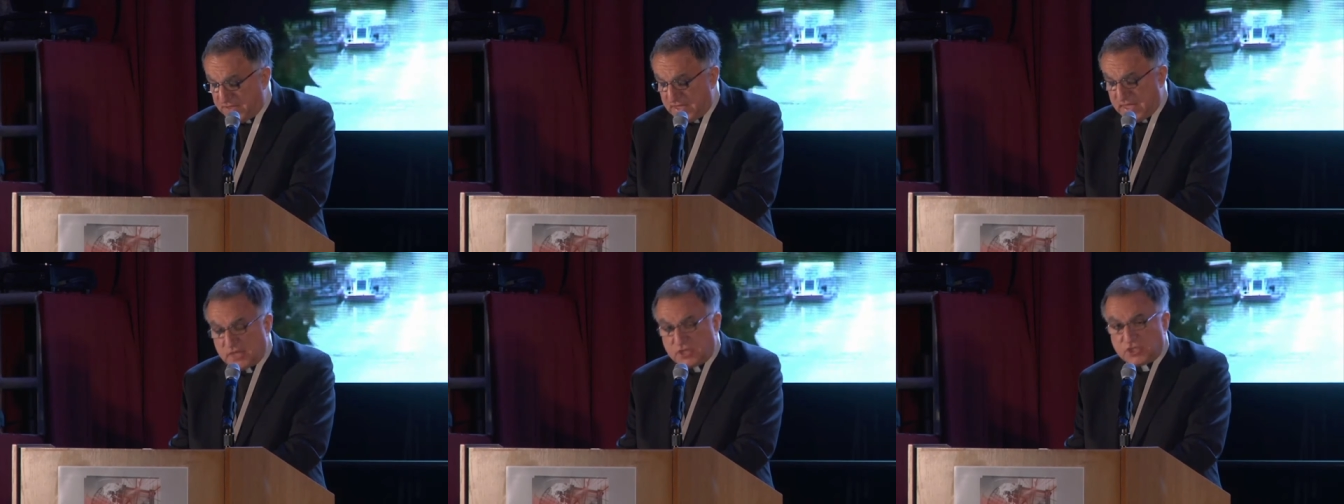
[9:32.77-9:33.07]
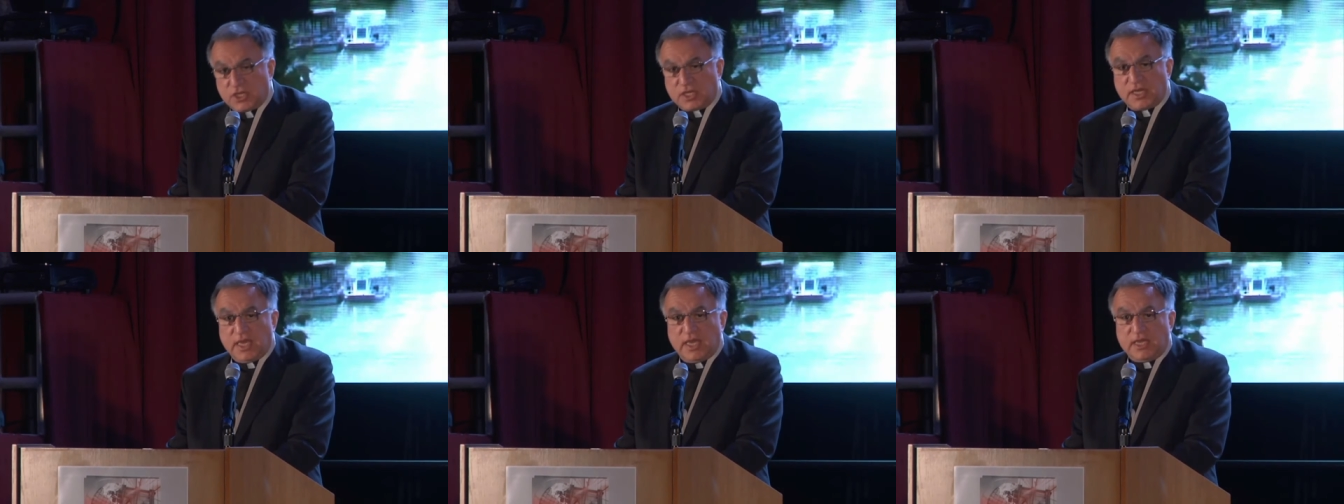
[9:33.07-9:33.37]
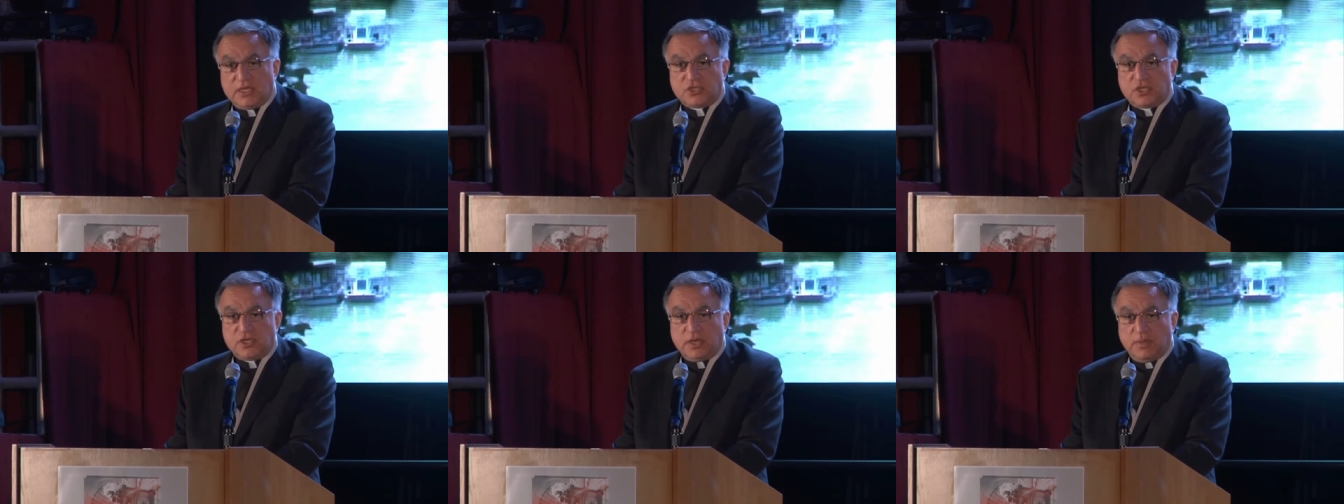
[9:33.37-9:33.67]
the
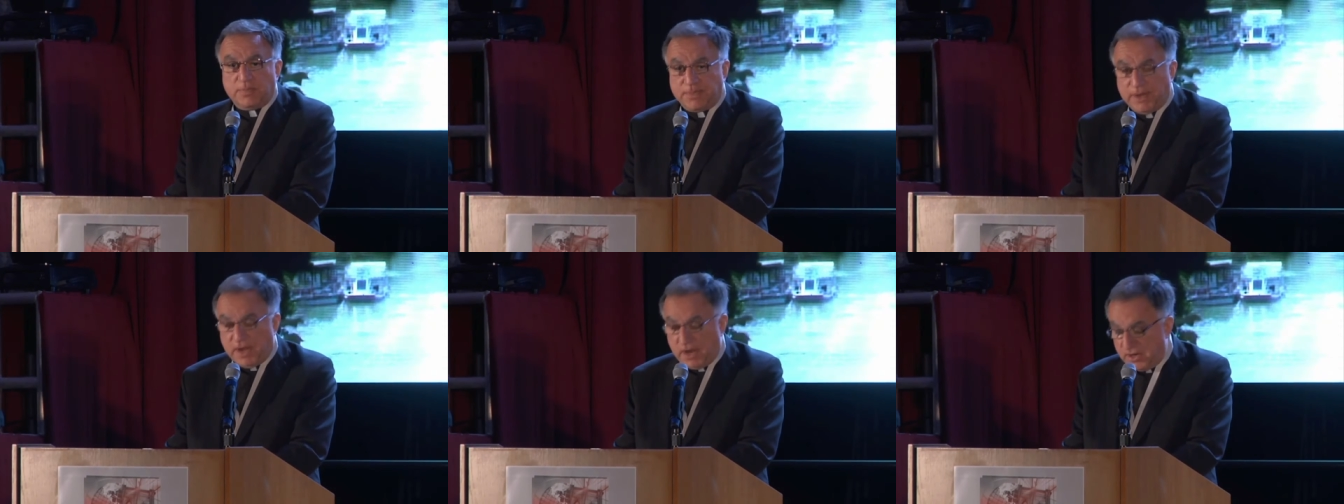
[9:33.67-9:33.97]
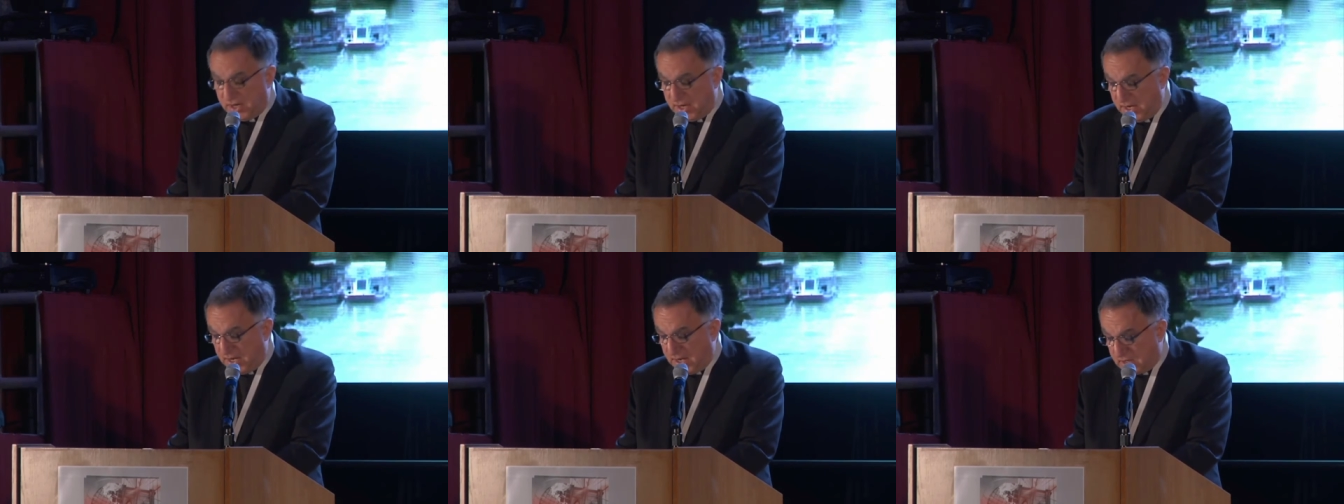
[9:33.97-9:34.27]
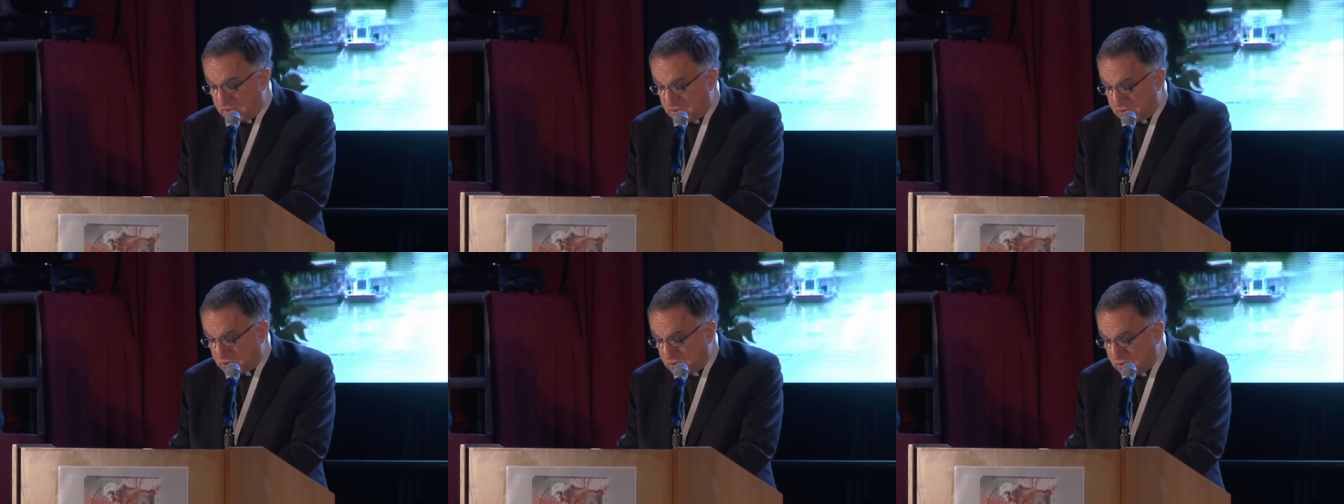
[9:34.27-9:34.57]
education imparted in
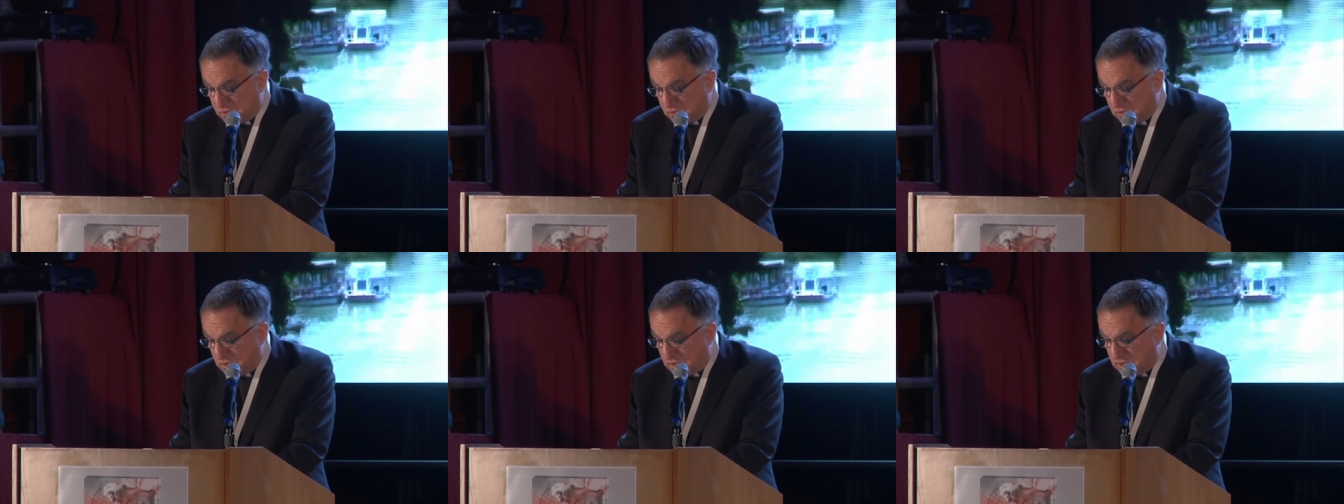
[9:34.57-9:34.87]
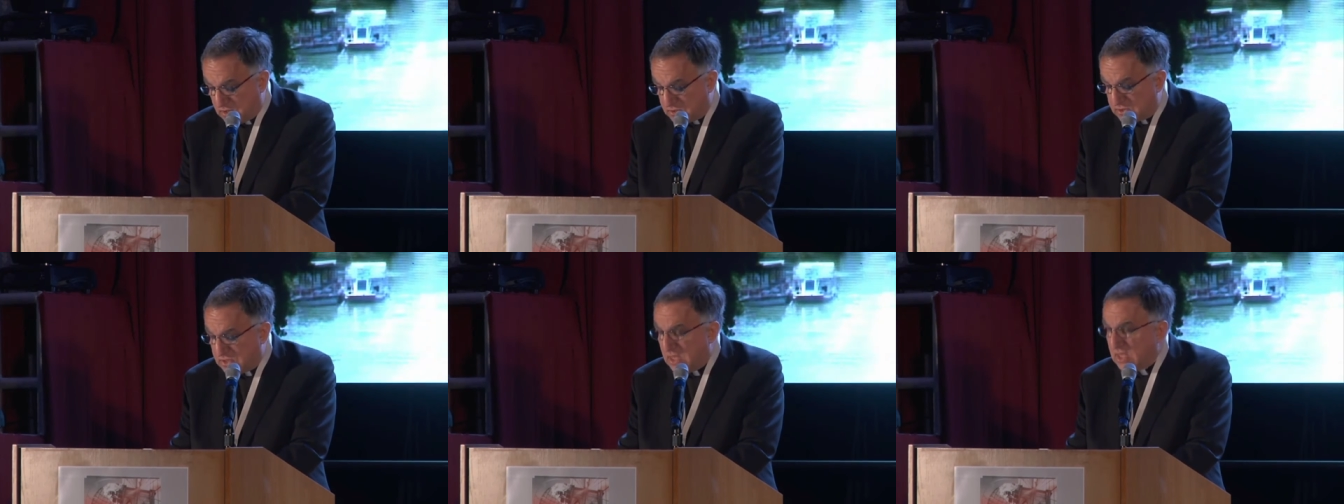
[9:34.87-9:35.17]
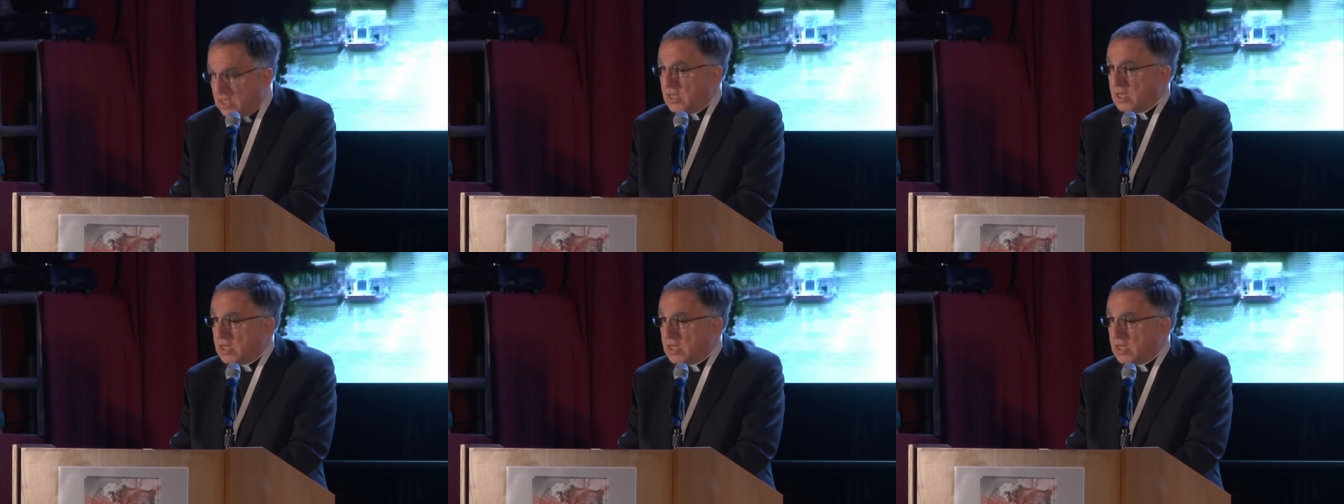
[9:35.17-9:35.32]
our schools,